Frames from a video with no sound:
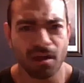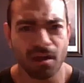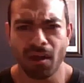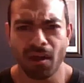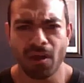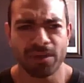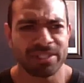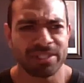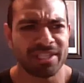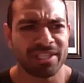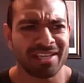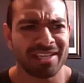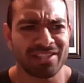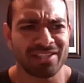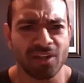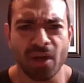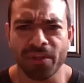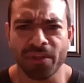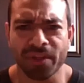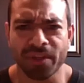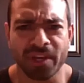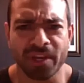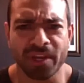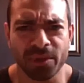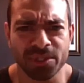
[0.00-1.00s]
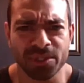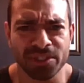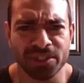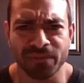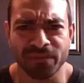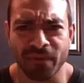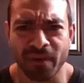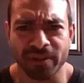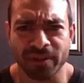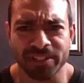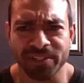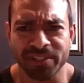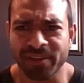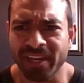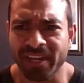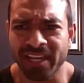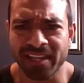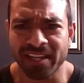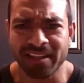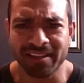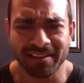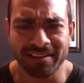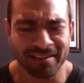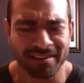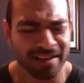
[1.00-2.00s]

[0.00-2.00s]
Oh, it's all the coach's fault. Are you kidding?